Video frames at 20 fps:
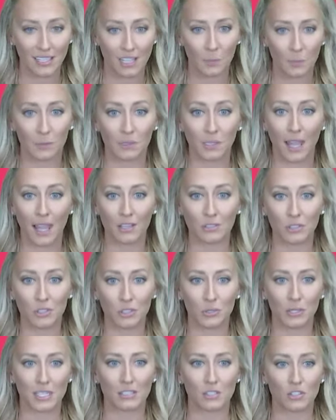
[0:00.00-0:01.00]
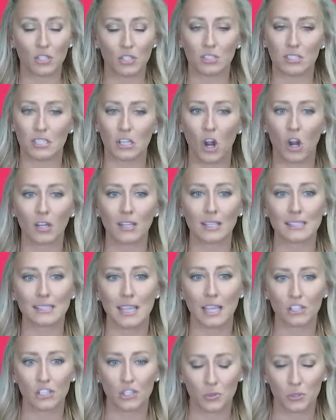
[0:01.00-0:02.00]
A pilaster is just an
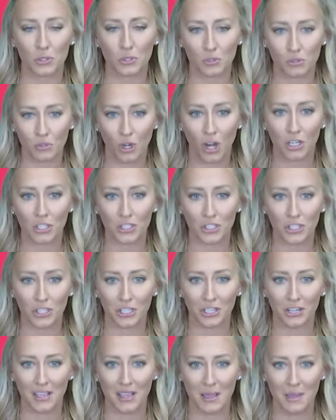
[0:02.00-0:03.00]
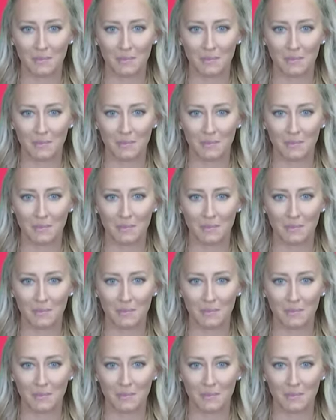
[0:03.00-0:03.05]
architectural structure,